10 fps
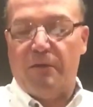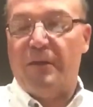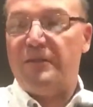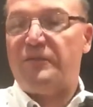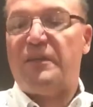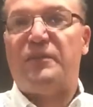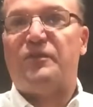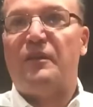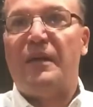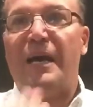This
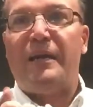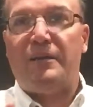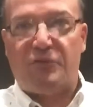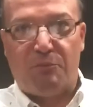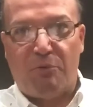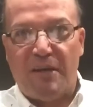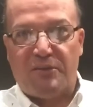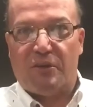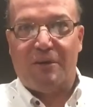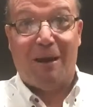is not a
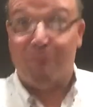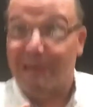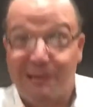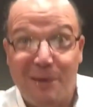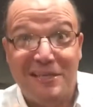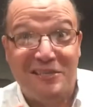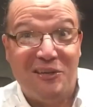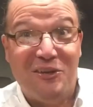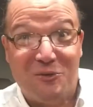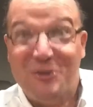suppressor, but it makes
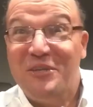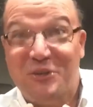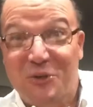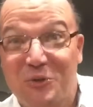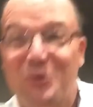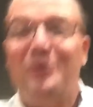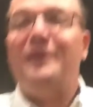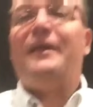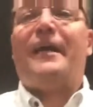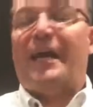it look real
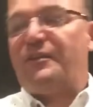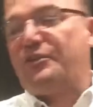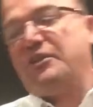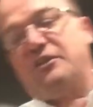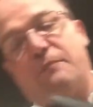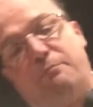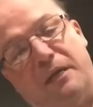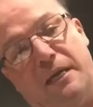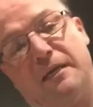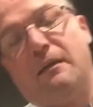cool. It's just a
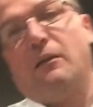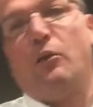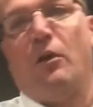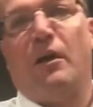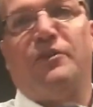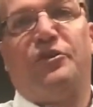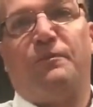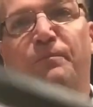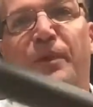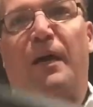big, large,